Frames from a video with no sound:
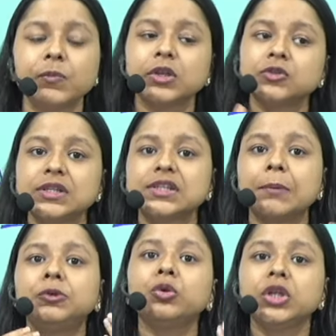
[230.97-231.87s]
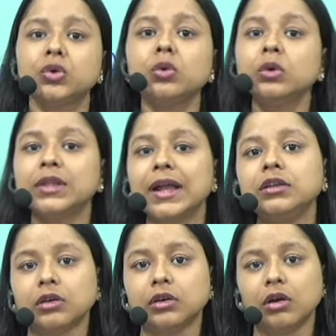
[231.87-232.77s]
So it's up to you that
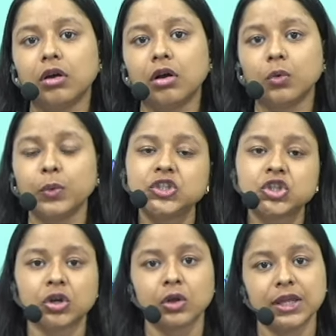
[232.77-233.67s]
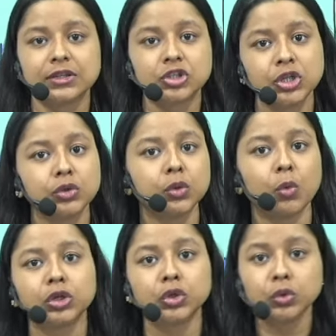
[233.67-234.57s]
which institute you
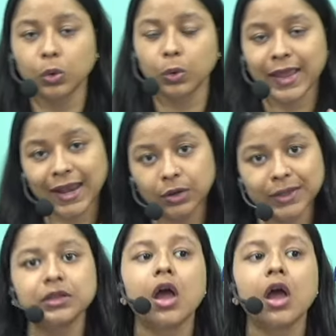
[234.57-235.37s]
want to go ahead with.